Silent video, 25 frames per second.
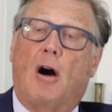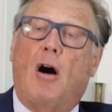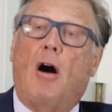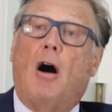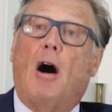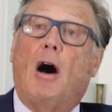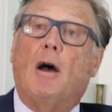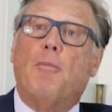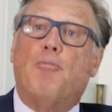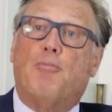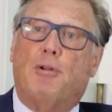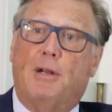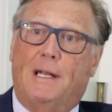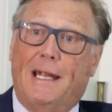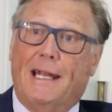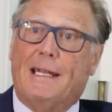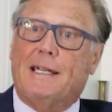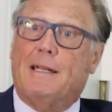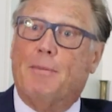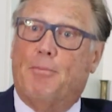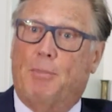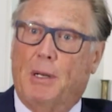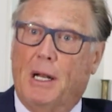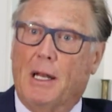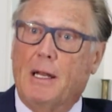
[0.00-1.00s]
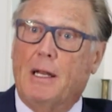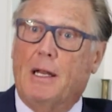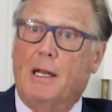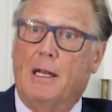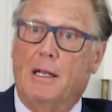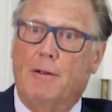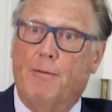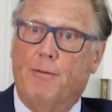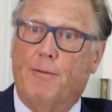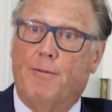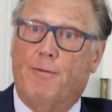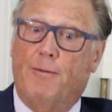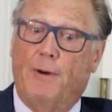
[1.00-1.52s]
a high
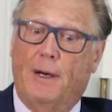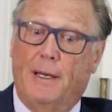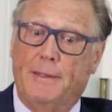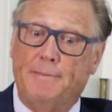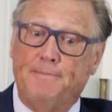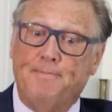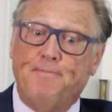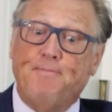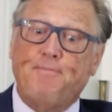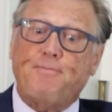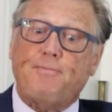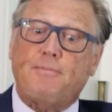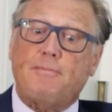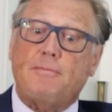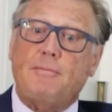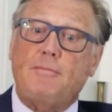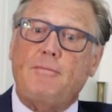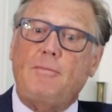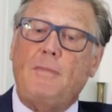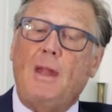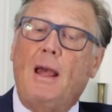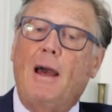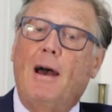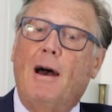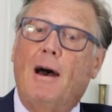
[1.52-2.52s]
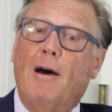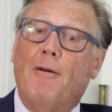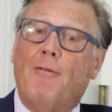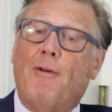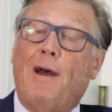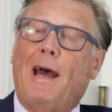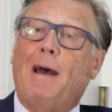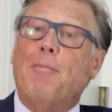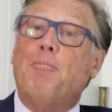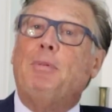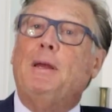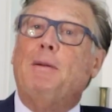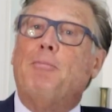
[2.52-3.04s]
predictability of
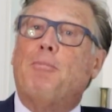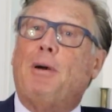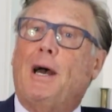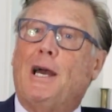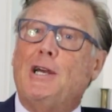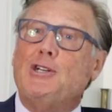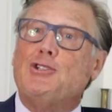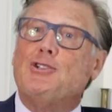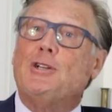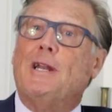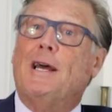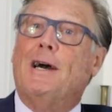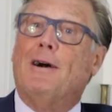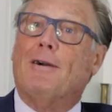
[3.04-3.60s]
happy patient